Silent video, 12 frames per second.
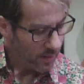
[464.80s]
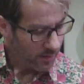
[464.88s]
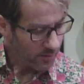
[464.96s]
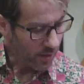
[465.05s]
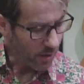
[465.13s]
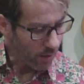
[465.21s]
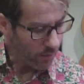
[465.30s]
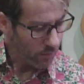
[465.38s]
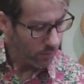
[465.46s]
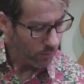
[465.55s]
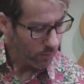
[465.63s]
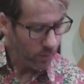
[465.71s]
So,
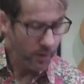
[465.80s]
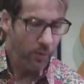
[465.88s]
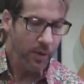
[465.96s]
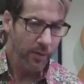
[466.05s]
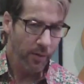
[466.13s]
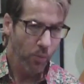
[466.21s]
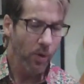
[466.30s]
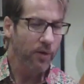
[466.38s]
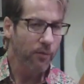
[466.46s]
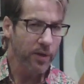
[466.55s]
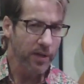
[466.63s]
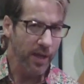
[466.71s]
what
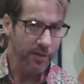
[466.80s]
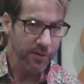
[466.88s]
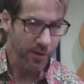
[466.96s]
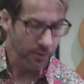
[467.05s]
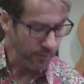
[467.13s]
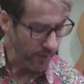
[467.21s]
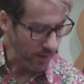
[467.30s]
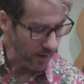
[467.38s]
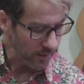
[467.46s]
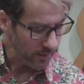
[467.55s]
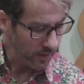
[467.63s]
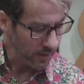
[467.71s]
have we done so far?
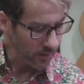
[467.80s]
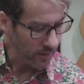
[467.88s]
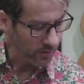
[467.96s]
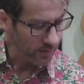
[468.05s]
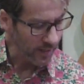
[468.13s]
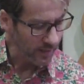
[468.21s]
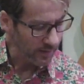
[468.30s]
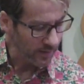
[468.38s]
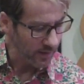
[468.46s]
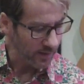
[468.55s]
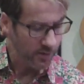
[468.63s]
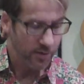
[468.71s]
It goes like
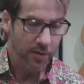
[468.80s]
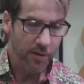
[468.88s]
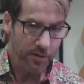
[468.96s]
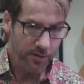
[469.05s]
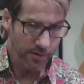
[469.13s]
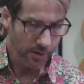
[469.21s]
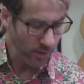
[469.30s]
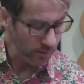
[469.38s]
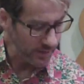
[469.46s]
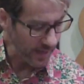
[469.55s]
this, slowed